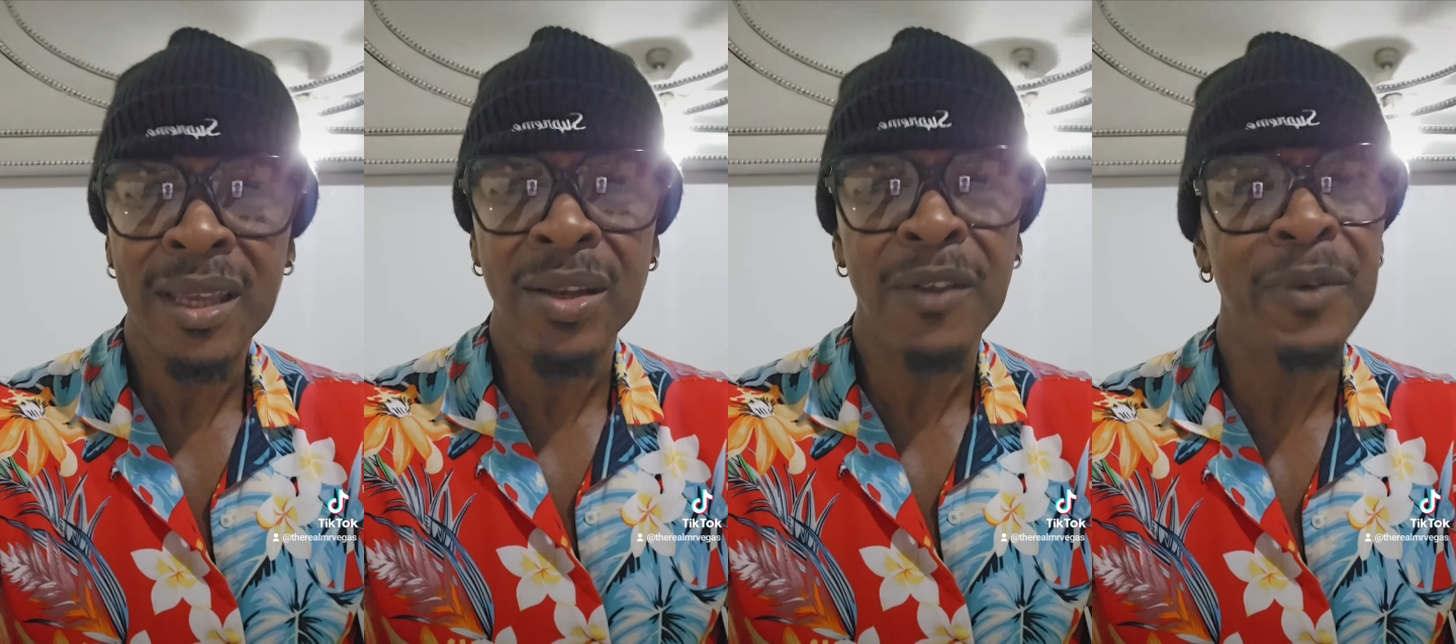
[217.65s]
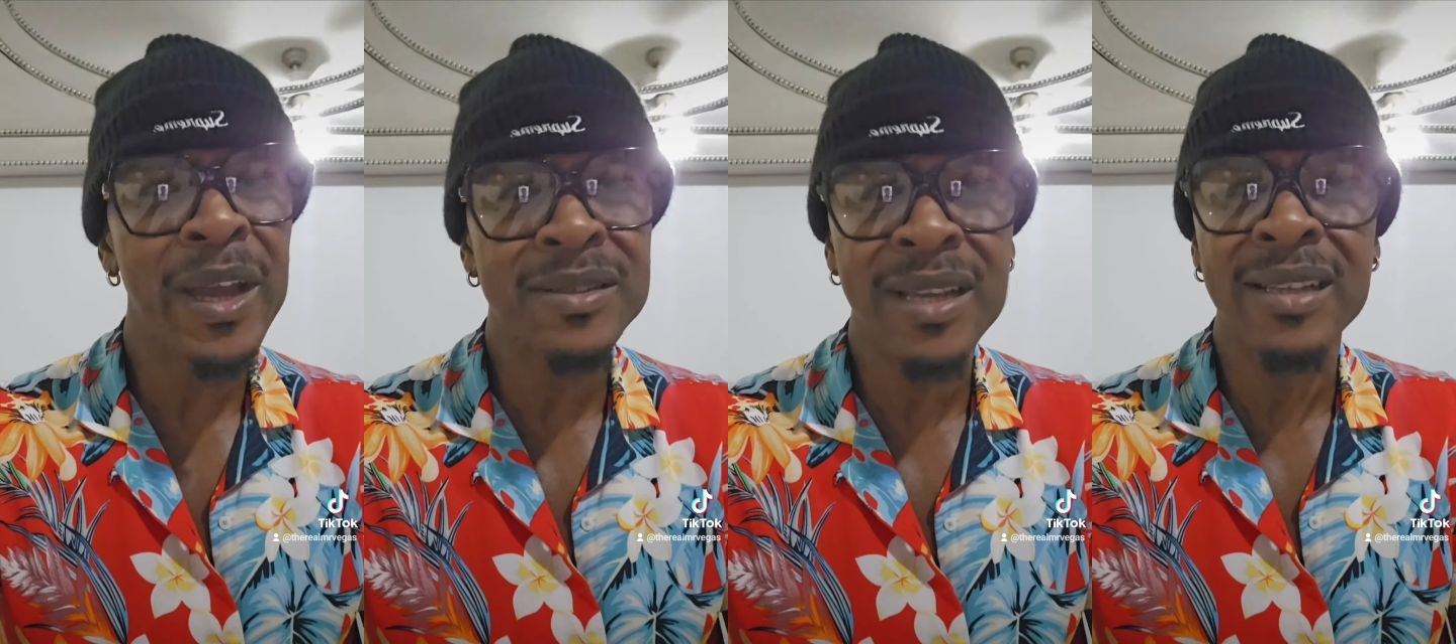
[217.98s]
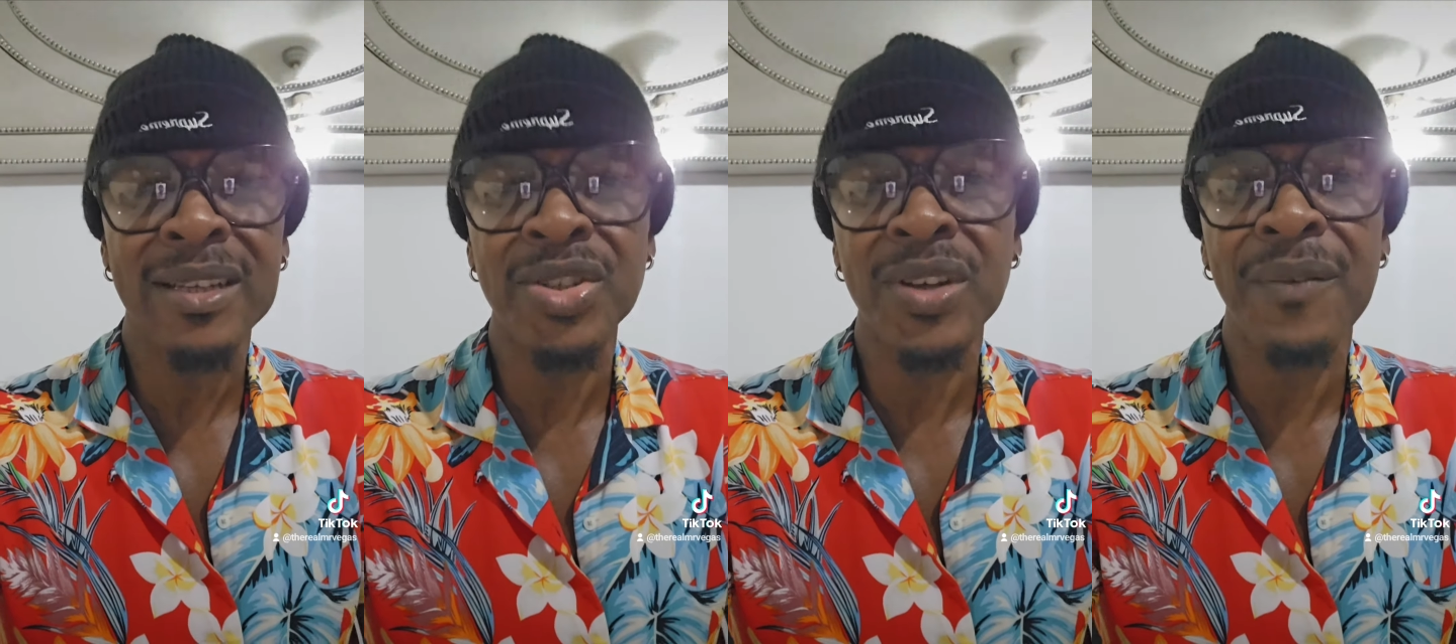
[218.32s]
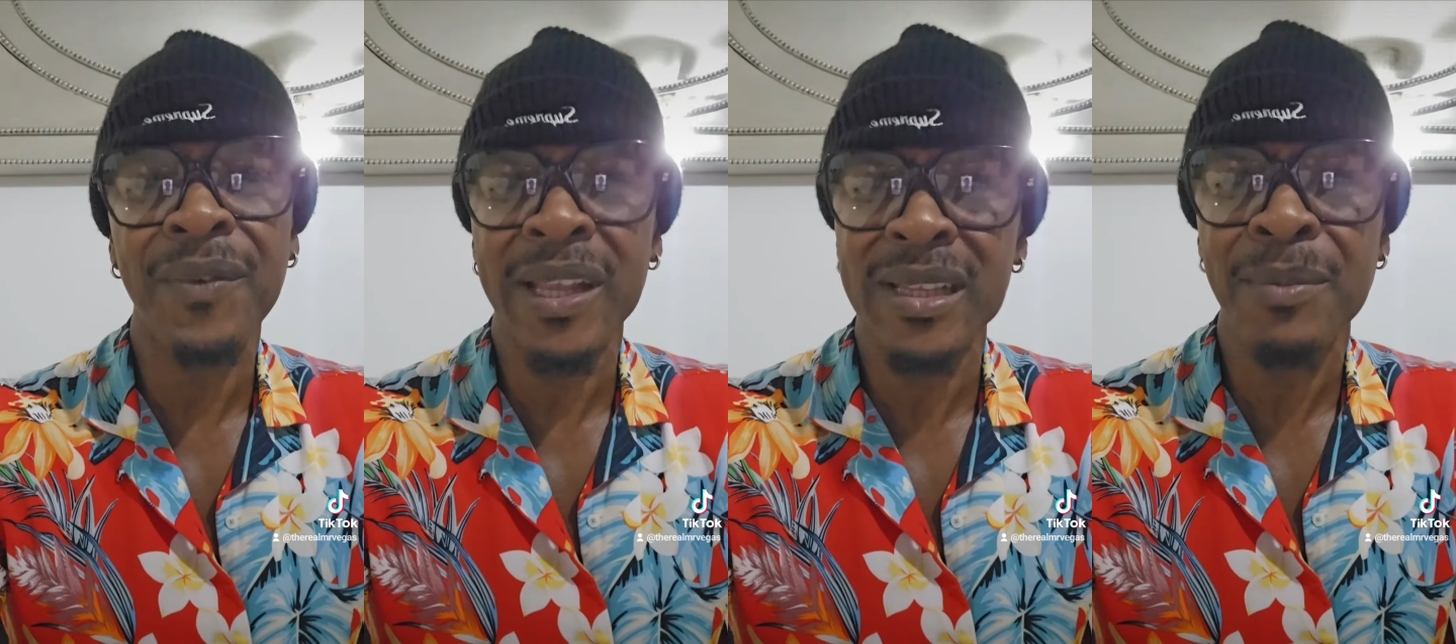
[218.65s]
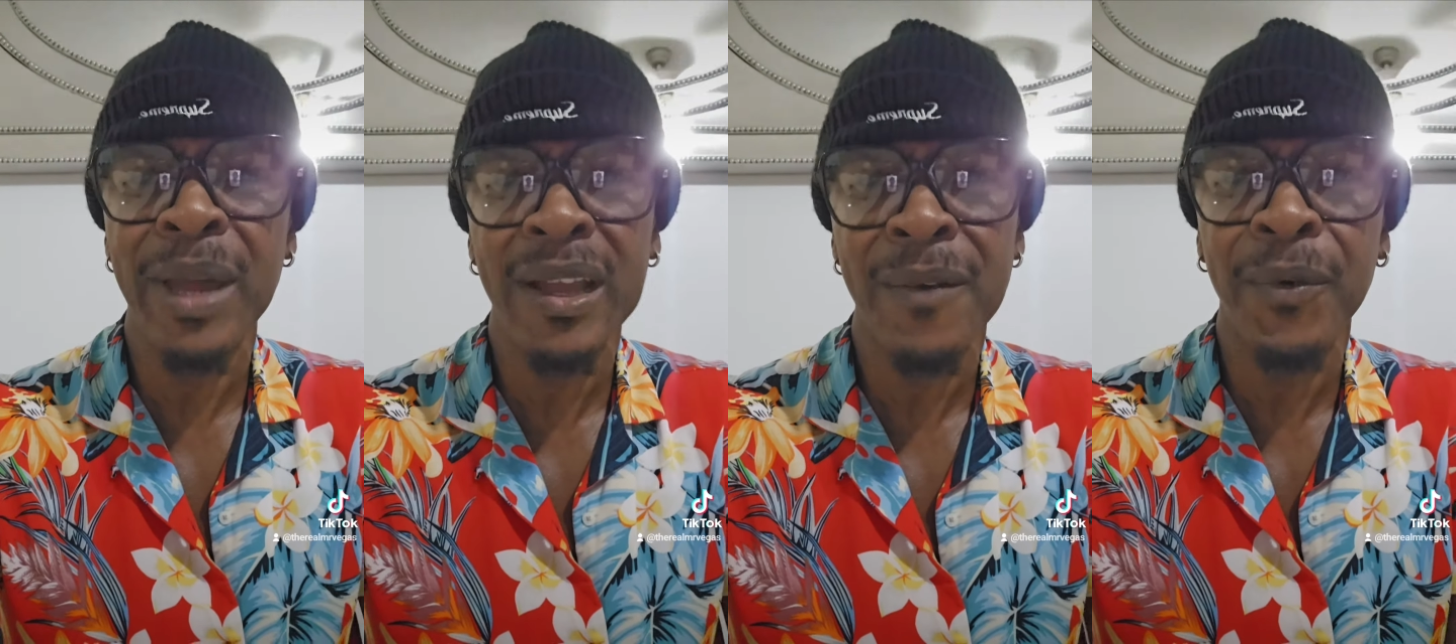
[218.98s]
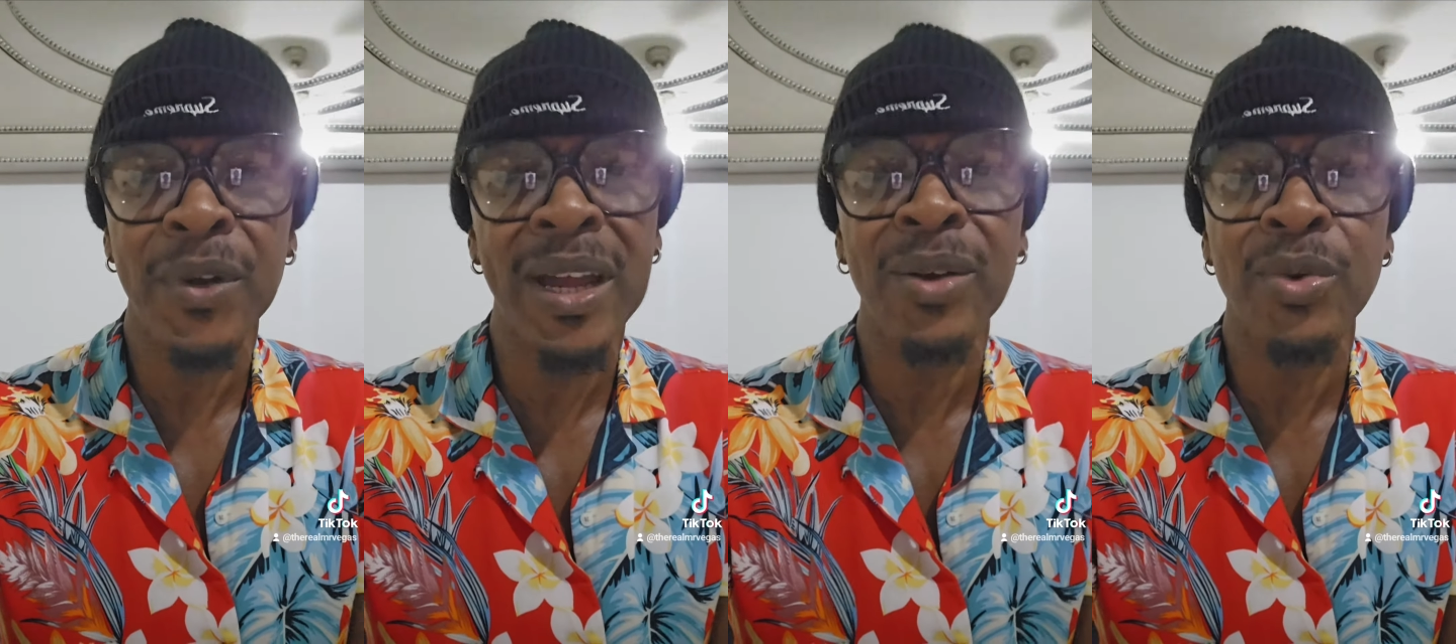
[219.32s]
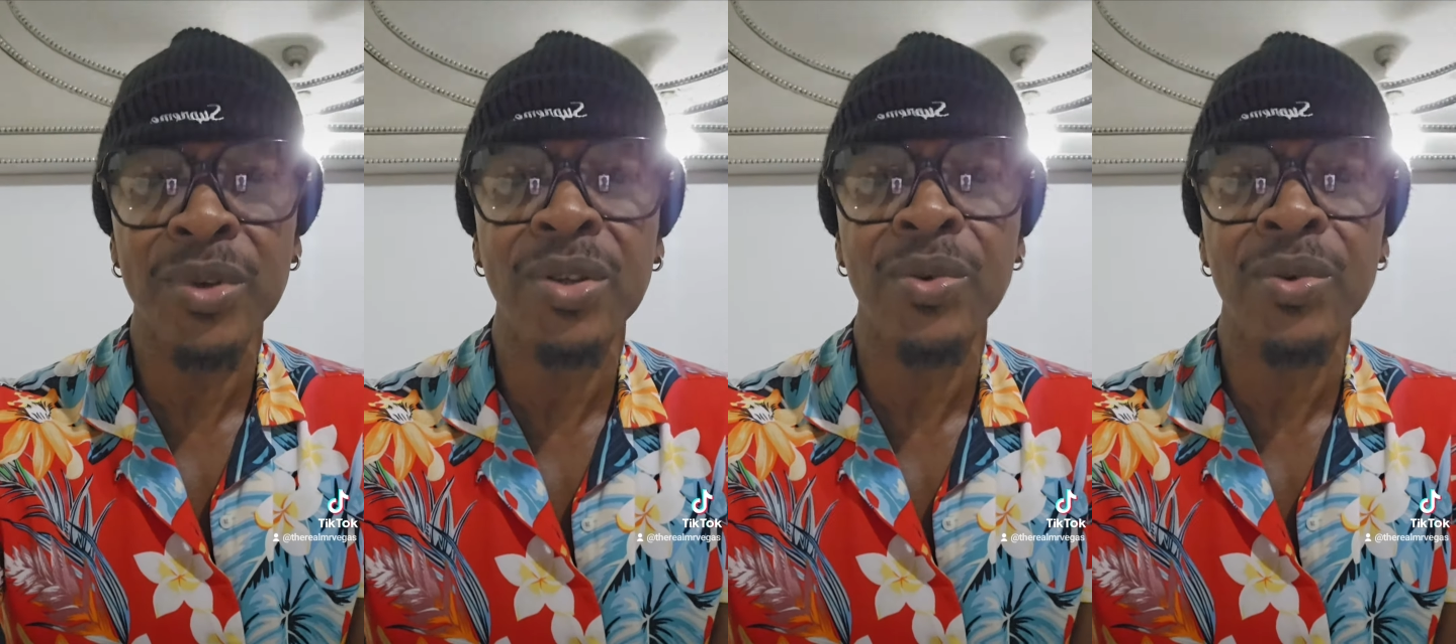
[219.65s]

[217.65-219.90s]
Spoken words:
If Vibes Cartel should have held the microphone and go